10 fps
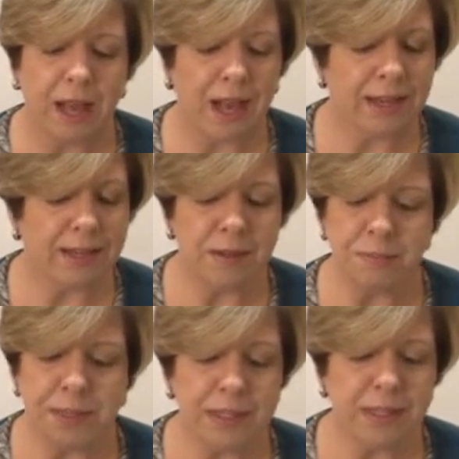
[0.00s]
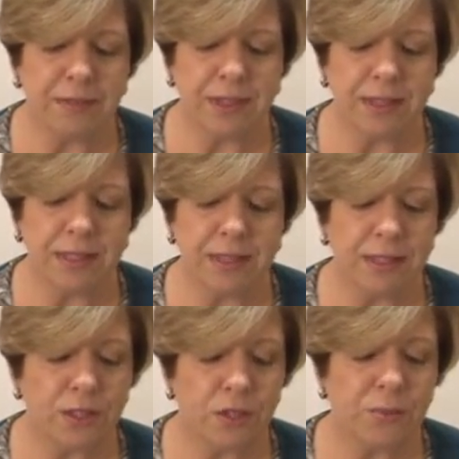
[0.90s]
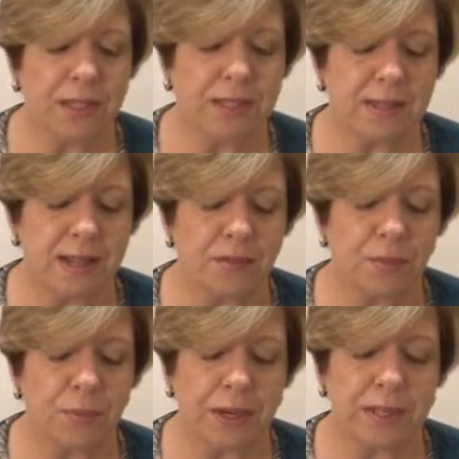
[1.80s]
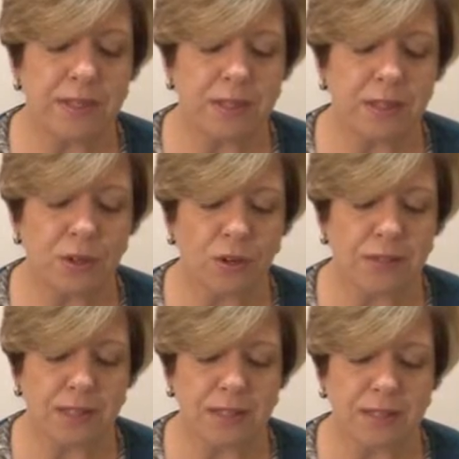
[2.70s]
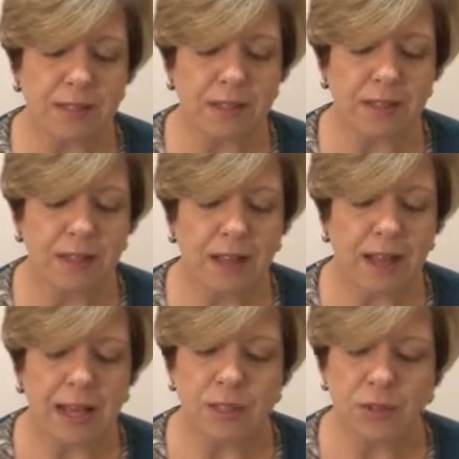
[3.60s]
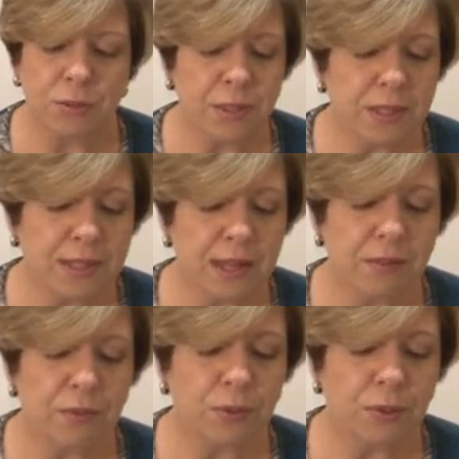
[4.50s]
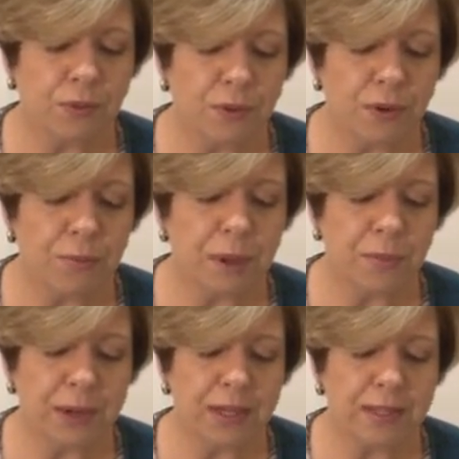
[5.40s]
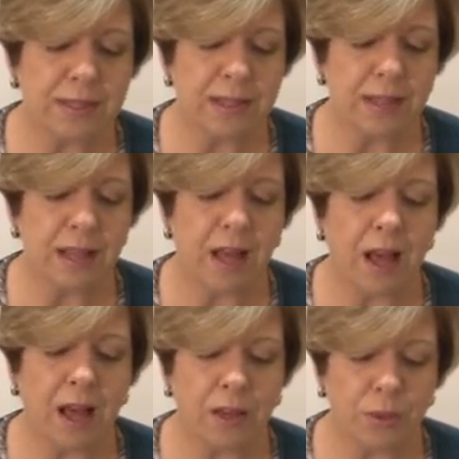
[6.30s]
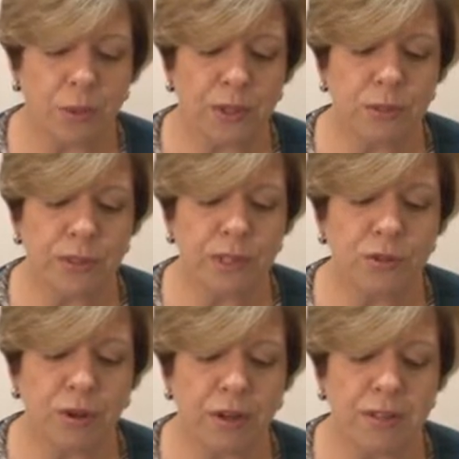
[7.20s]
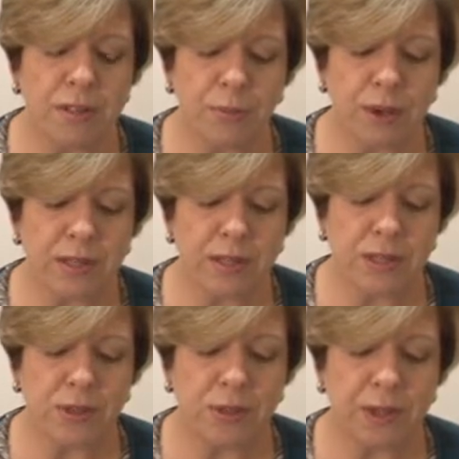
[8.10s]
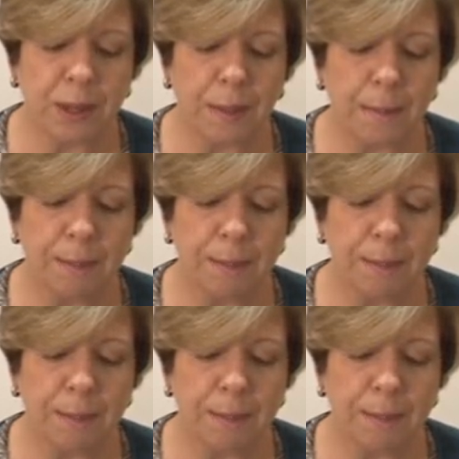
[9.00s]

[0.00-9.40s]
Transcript: I didn't believe it until he took me to Soundview Pregnancy Services. As soon as Soundview confirmed my pregnancy, I quit using drugs and prostituting.